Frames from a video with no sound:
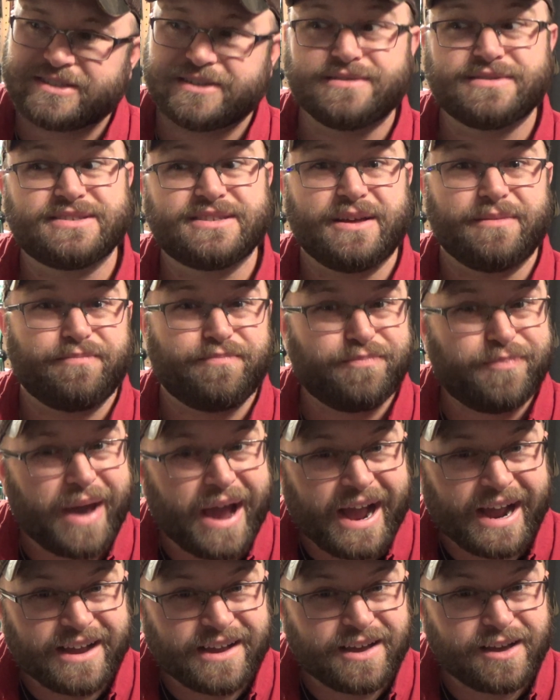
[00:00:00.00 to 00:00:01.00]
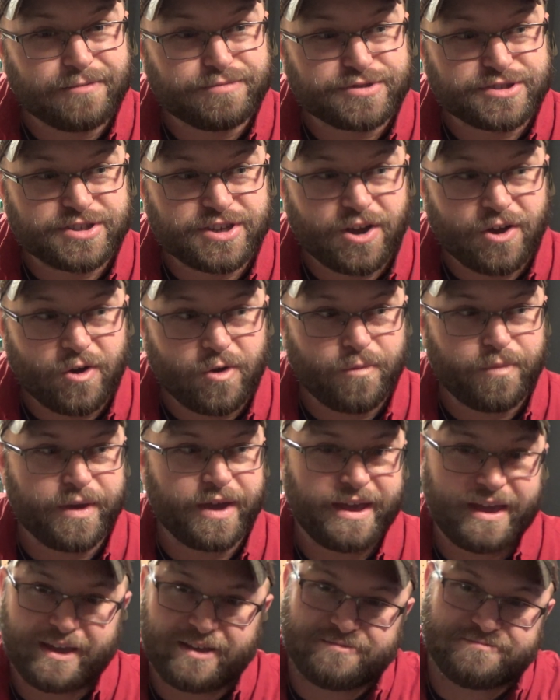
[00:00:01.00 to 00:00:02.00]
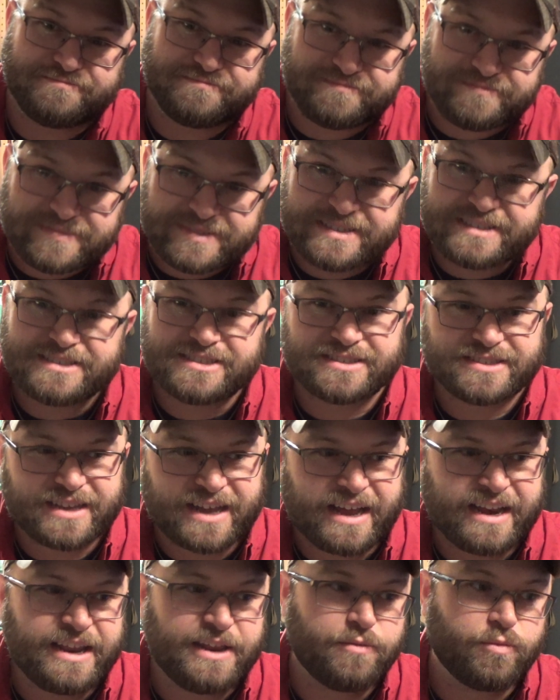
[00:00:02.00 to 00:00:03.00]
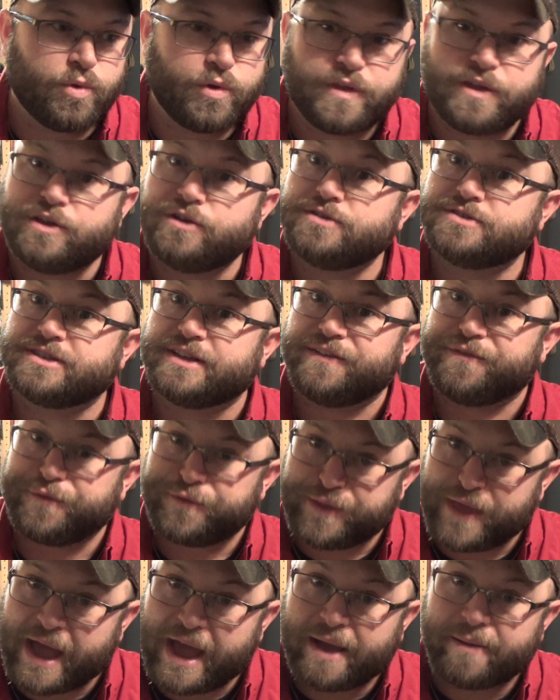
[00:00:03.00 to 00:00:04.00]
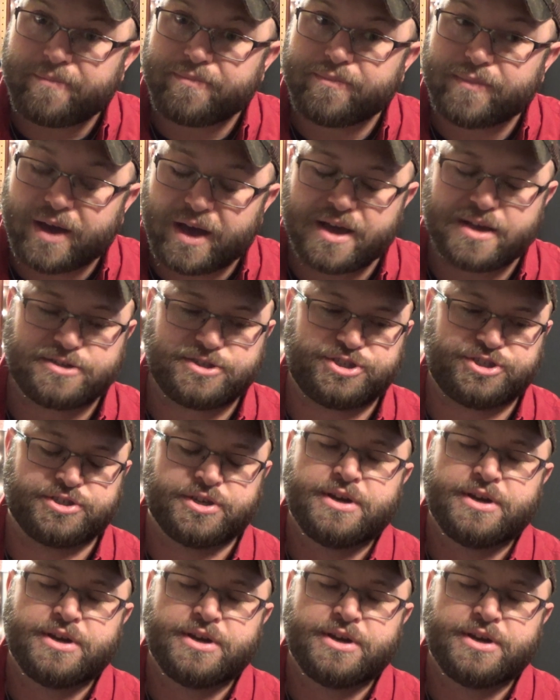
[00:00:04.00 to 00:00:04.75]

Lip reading: it was the backup scope, and I didn't really use it that much.